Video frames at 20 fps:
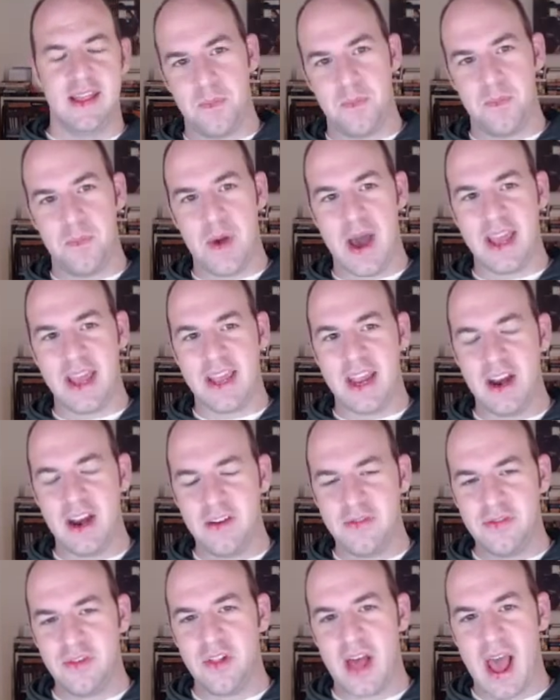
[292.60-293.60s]
by
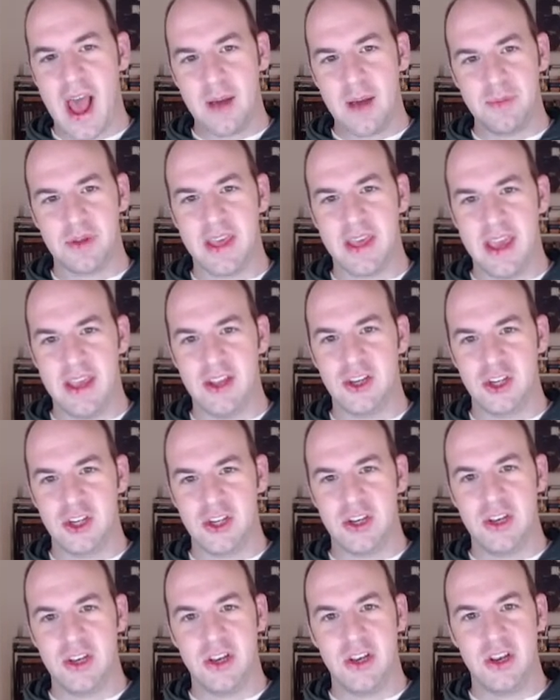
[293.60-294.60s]
careful
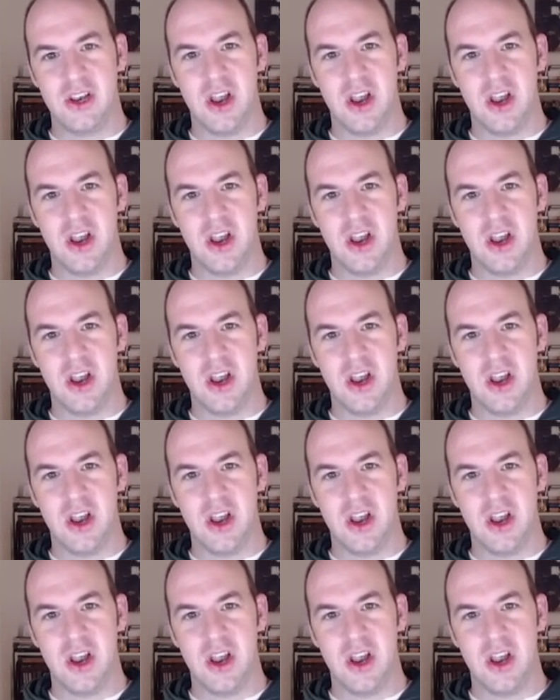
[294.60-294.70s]
application